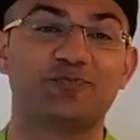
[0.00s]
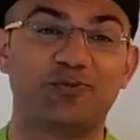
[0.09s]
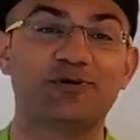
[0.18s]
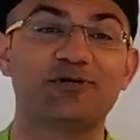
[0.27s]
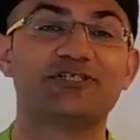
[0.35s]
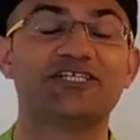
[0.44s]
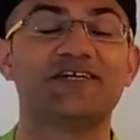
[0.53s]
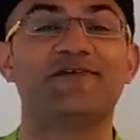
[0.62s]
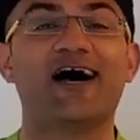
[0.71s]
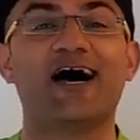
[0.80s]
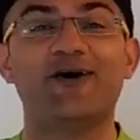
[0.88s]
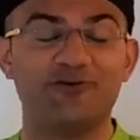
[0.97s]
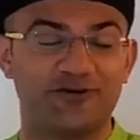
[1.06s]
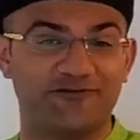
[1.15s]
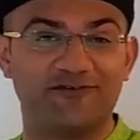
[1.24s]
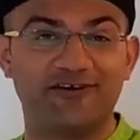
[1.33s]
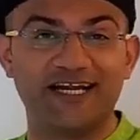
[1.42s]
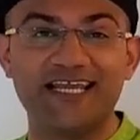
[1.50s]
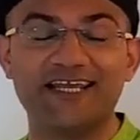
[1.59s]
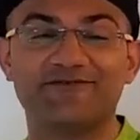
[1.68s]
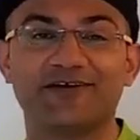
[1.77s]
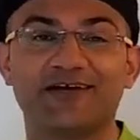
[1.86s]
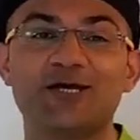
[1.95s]
pull Shiva out of
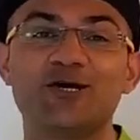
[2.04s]
grief,